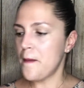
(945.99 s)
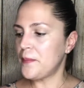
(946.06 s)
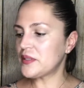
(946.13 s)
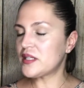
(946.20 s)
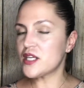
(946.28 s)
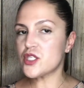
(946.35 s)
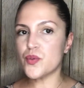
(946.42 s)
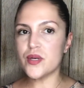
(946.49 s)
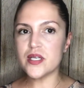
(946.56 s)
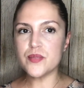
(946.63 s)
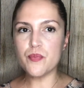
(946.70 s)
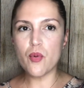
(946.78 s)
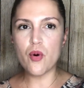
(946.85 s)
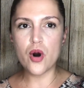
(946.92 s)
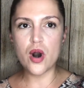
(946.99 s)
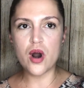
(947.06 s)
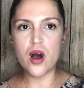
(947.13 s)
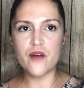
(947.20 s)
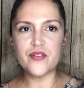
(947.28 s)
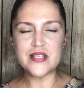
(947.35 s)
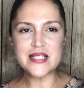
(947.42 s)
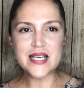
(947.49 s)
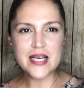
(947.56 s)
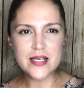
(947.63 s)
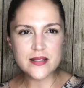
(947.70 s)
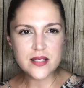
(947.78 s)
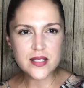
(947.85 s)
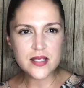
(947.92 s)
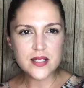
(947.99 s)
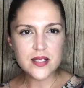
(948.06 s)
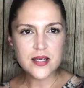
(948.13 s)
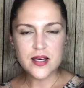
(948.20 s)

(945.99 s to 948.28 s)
But this one is more of a tint.